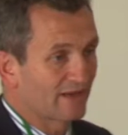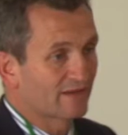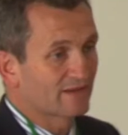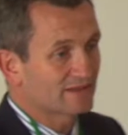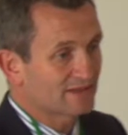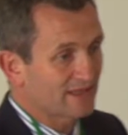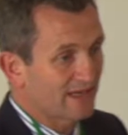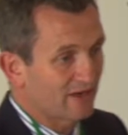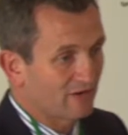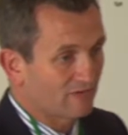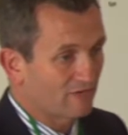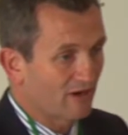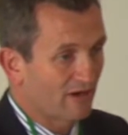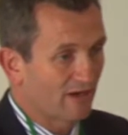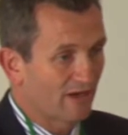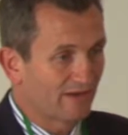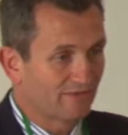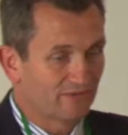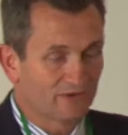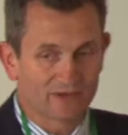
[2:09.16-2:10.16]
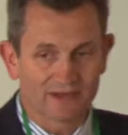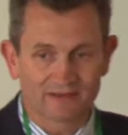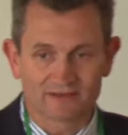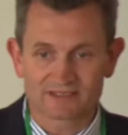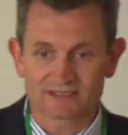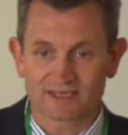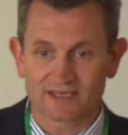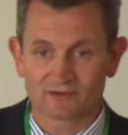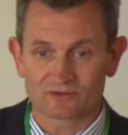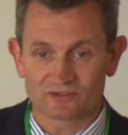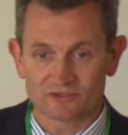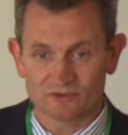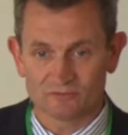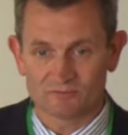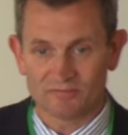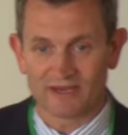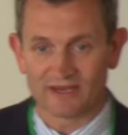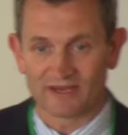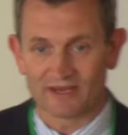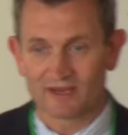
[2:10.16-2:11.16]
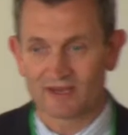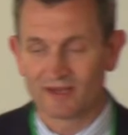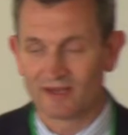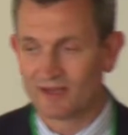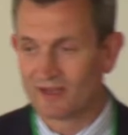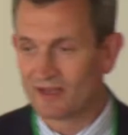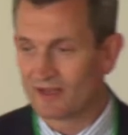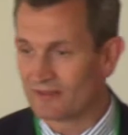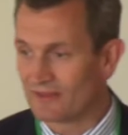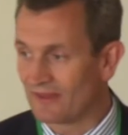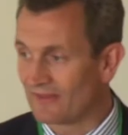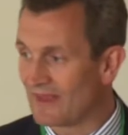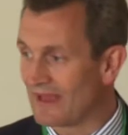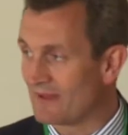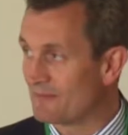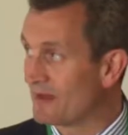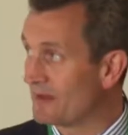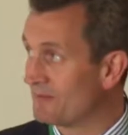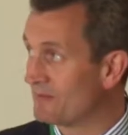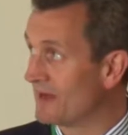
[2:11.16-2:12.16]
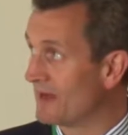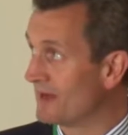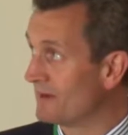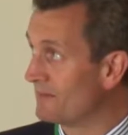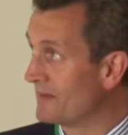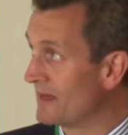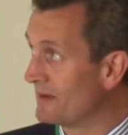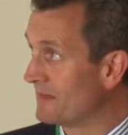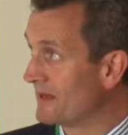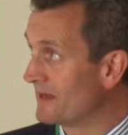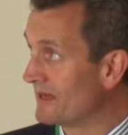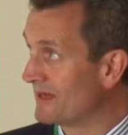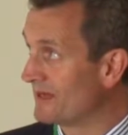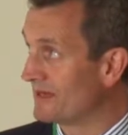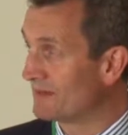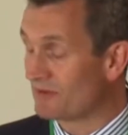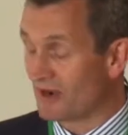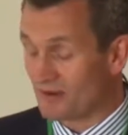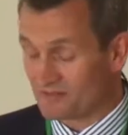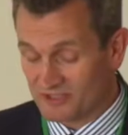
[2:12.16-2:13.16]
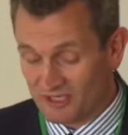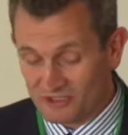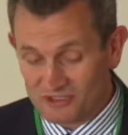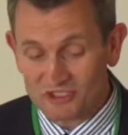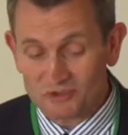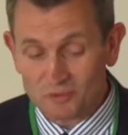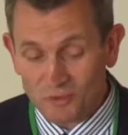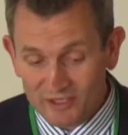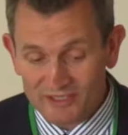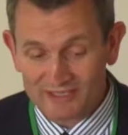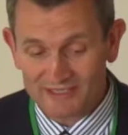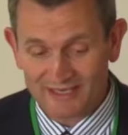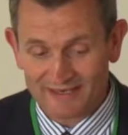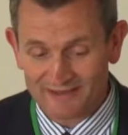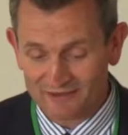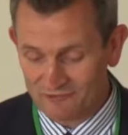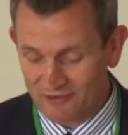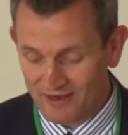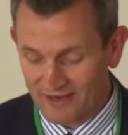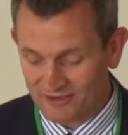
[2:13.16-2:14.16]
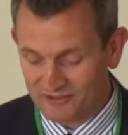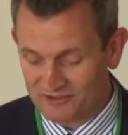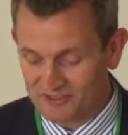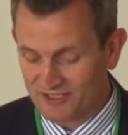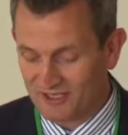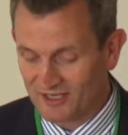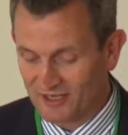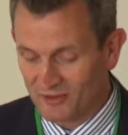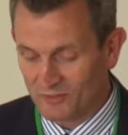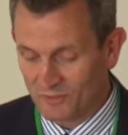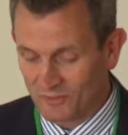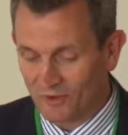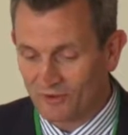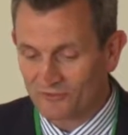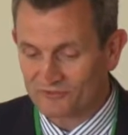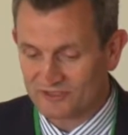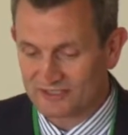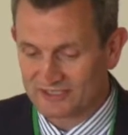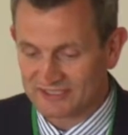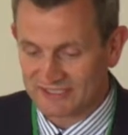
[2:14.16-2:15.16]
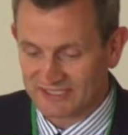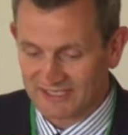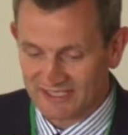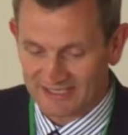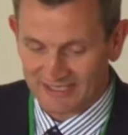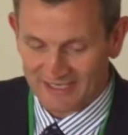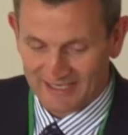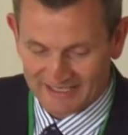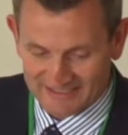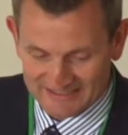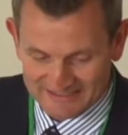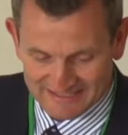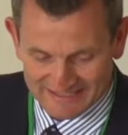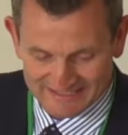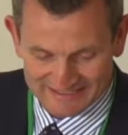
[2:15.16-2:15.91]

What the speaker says: get the scale right. If you get the scale too big, then that may make it inappropriate. So I just wanted to lay the ground. We're often seen as